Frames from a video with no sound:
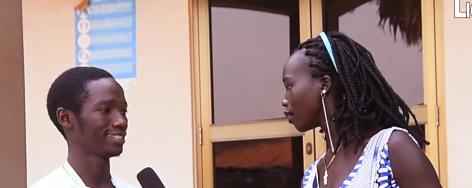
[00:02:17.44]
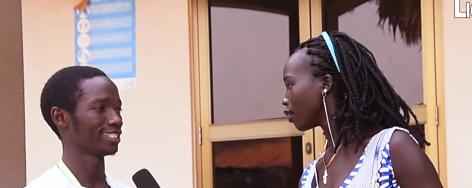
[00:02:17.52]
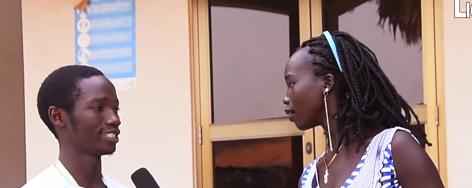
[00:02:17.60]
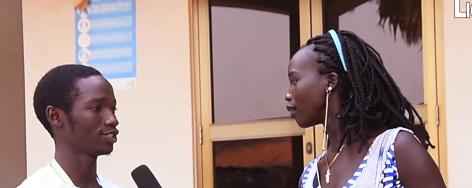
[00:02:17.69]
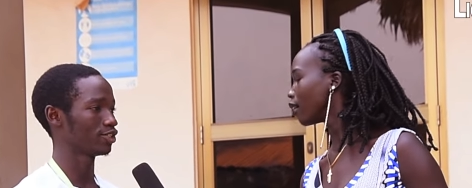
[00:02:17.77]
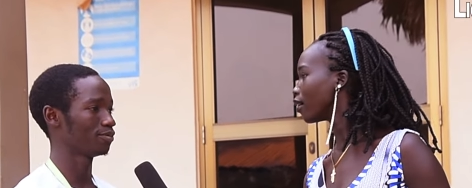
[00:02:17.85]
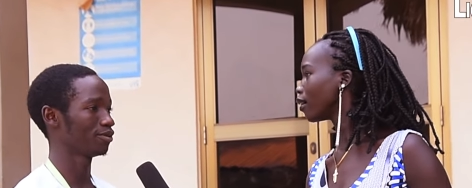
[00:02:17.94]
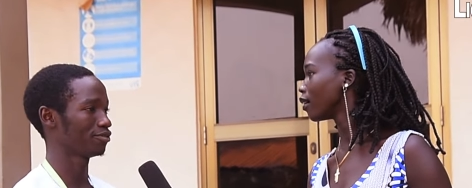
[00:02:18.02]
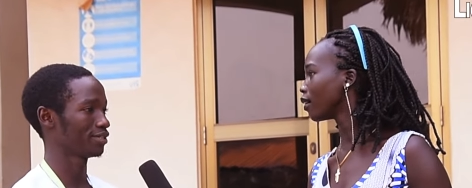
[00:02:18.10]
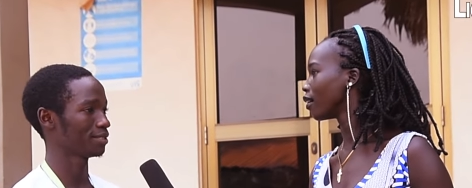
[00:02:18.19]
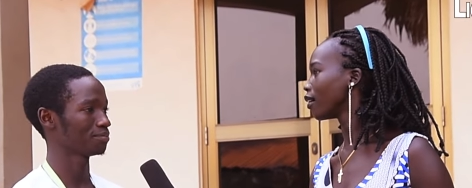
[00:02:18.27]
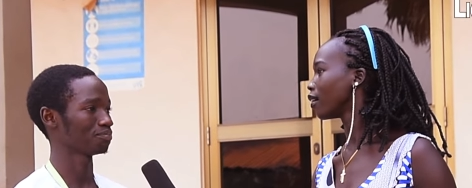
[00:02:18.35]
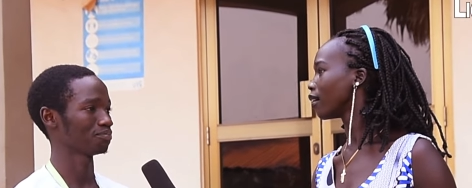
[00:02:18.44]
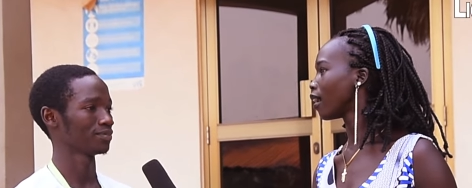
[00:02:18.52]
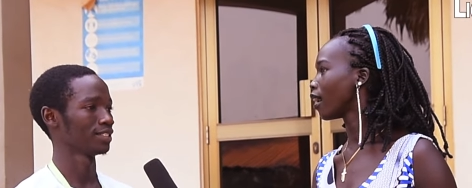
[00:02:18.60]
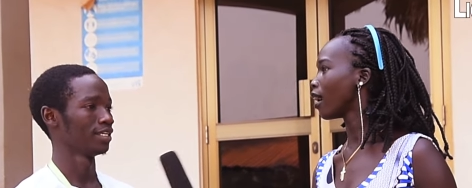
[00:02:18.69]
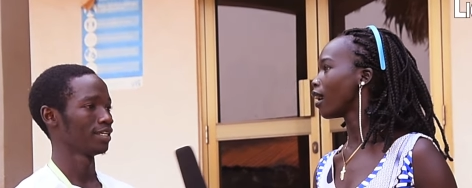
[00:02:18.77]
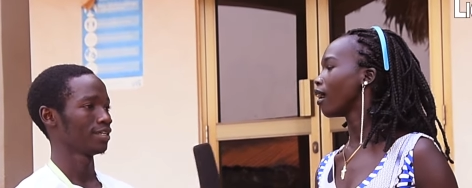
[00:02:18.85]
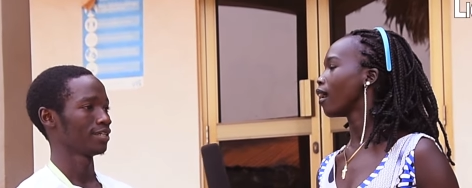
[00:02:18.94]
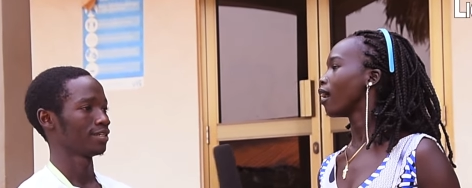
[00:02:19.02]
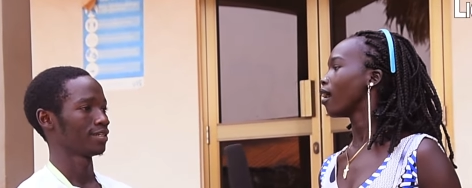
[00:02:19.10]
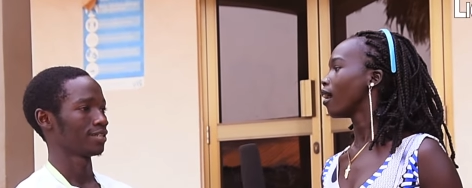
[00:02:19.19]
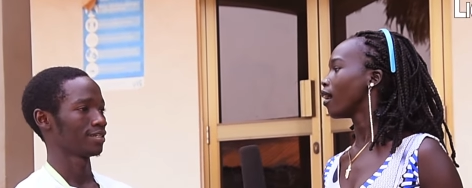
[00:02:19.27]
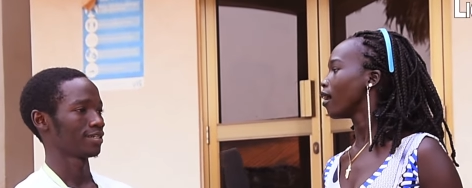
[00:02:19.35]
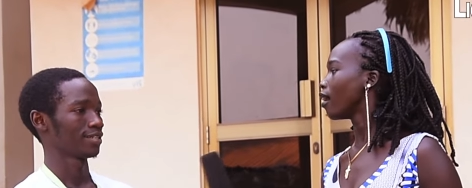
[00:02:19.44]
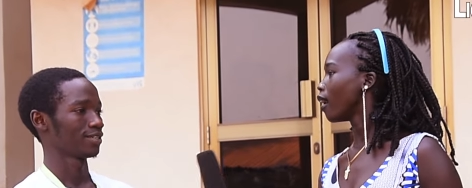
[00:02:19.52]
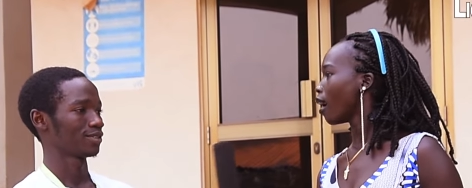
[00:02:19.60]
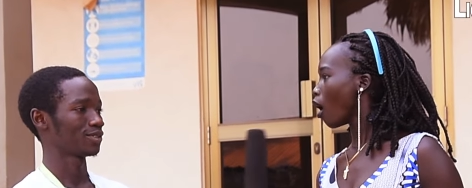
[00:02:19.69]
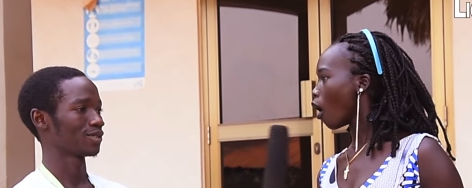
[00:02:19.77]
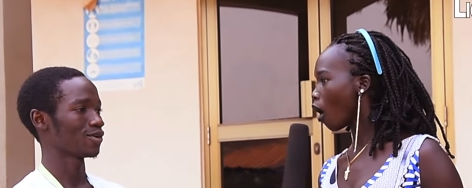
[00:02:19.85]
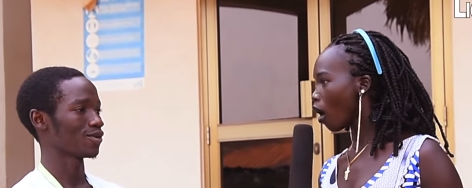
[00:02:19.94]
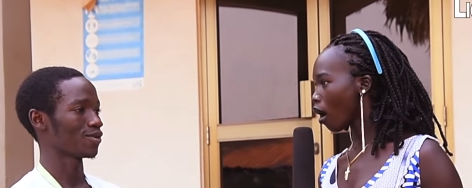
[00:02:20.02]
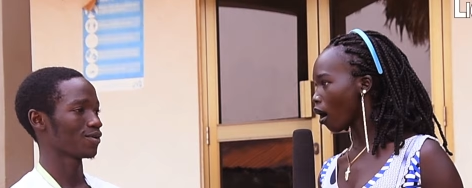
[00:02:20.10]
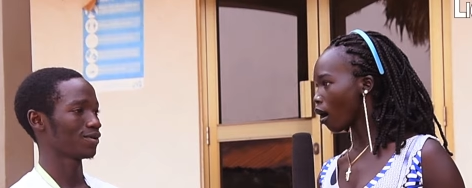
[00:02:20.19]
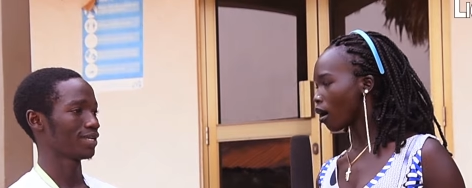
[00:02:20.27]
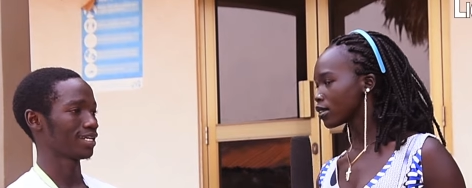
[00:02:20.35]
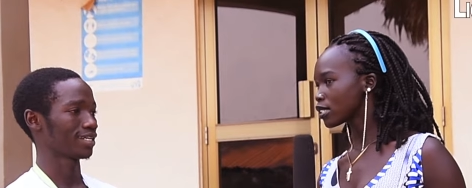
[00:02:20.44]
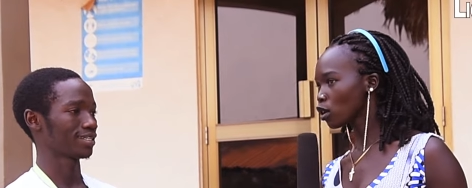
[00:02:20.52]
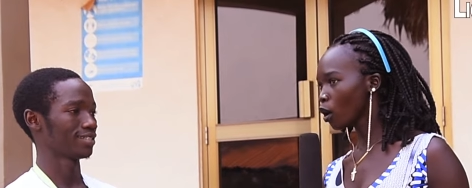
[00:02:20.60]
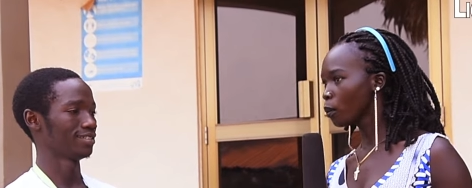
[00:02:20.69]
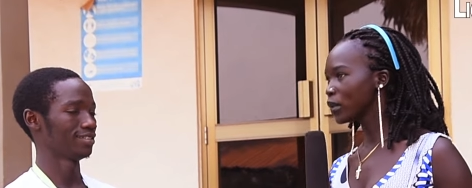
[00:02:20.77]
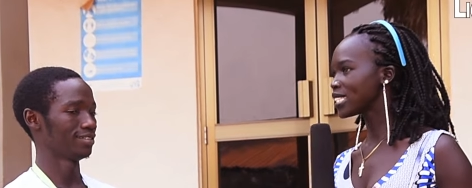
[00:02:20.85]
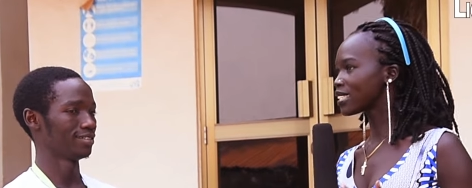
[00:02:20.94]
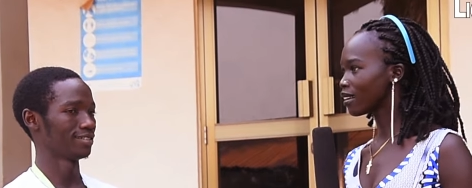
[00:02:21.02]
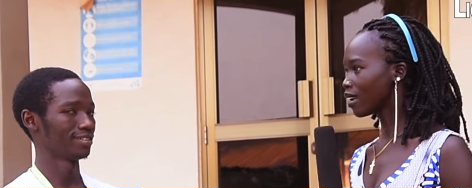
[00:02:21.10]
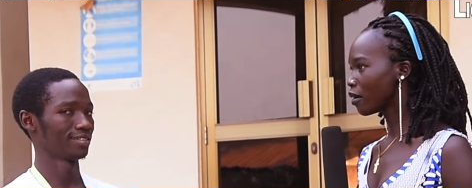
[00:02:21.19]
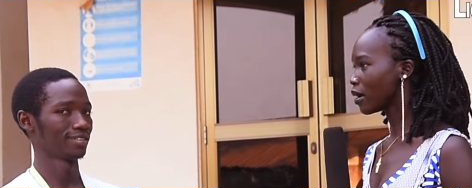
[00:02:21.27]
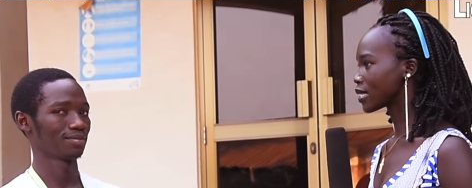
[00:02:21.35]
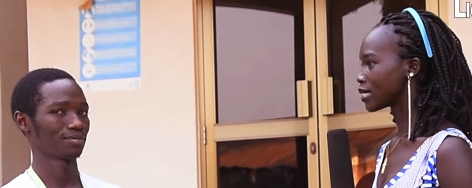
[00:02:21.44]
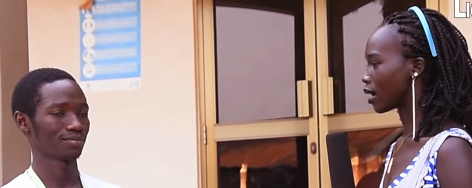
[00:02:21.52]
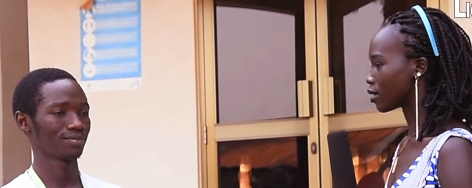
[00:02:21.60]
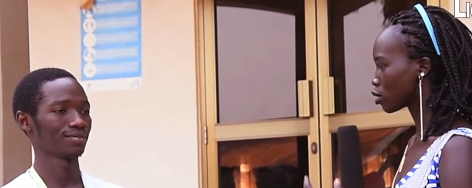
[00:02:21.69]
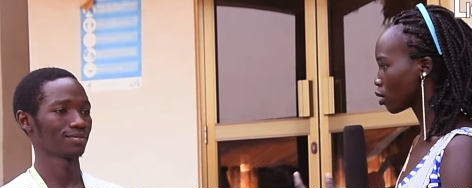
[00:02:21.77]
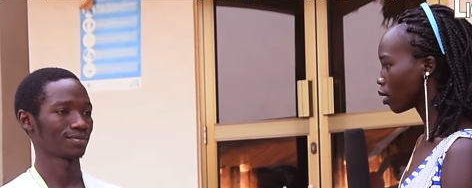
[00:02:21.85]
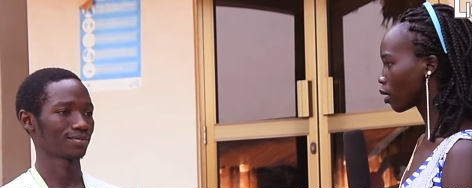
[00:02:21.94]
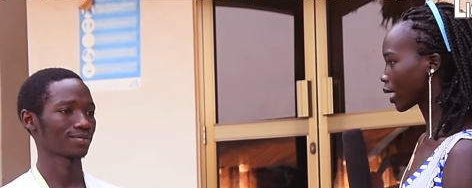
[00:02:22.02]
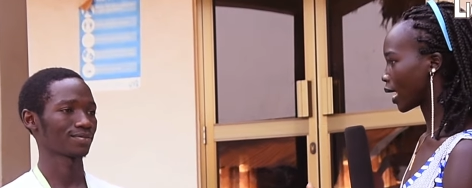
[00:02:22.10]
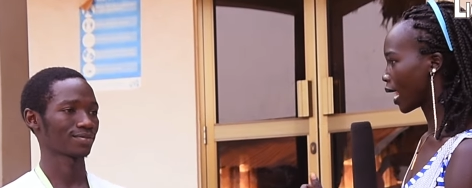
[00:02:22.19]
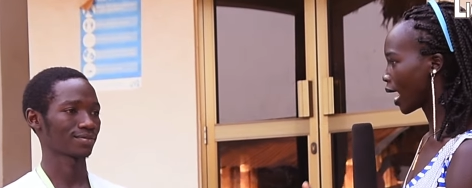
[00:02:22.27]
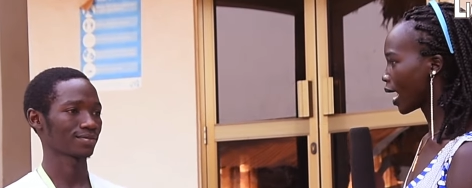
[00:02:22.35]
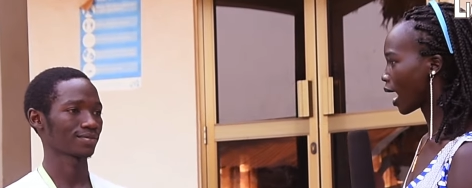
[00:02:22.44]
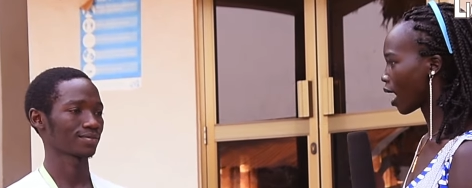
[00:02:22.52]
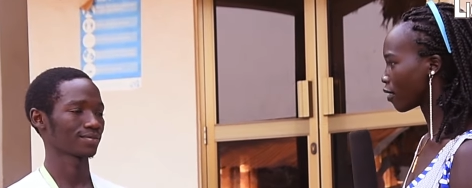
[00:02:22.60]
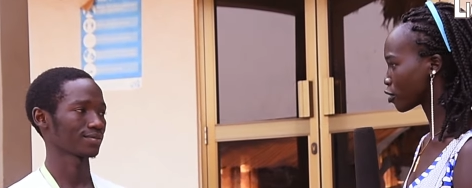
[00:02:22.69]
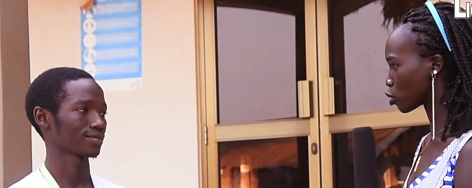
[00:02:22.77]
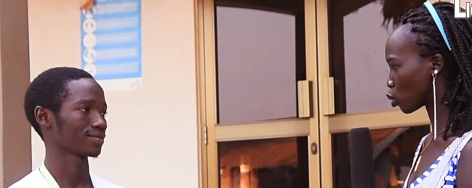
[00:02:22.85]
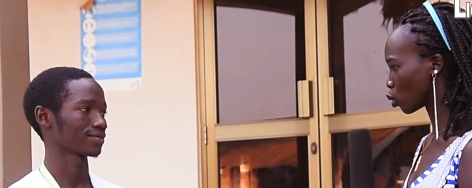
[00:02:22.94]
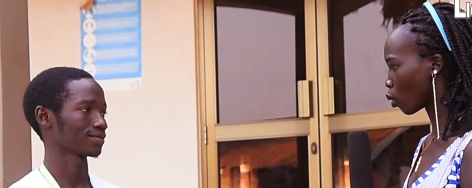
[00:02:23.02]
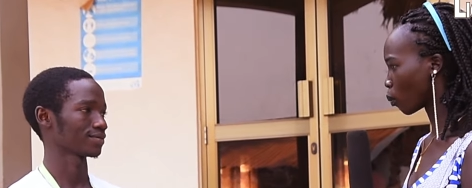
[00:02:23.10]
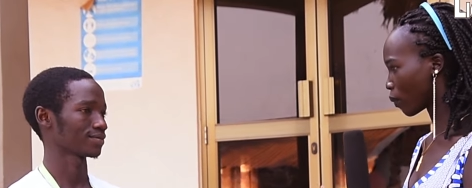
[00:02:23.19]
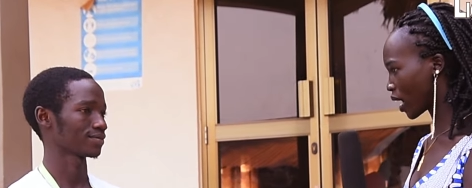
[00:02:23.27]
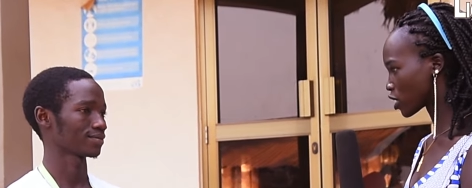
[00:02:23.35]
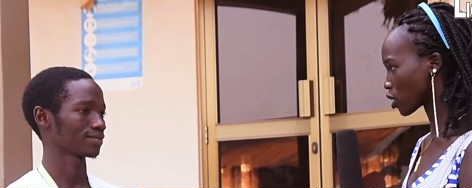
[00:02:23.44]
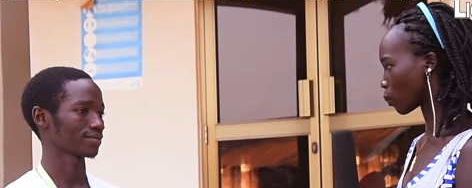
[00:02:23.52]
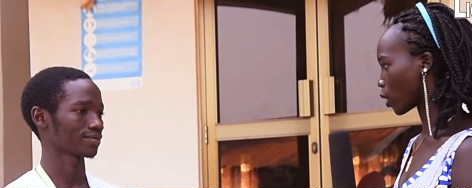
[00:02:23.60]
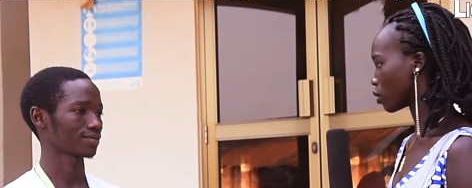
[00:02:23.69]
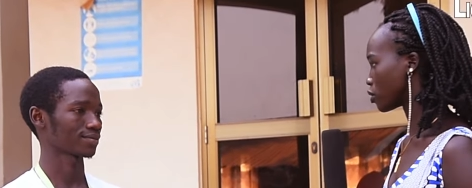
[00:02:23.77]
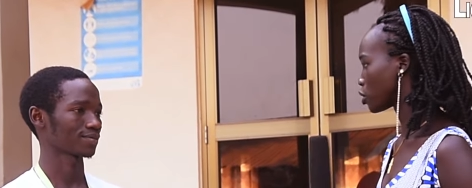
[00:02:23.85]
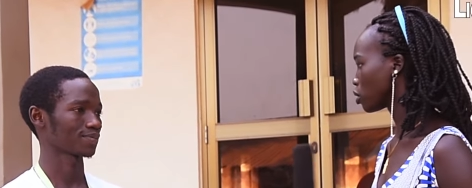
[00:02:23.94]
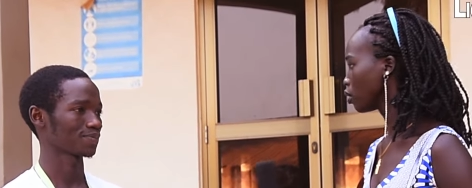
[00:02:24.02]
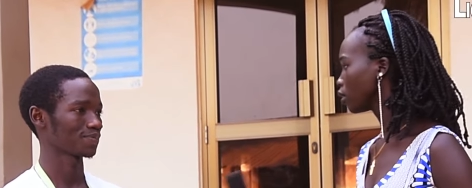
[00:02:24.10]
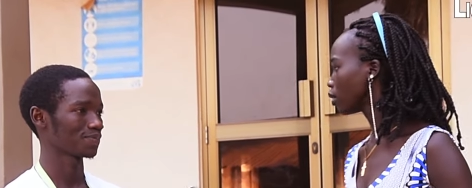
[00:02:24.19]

Speaker 1: it's a season movie.
Speaker 2: So, like so Mr. Director, so can I have to know much about you?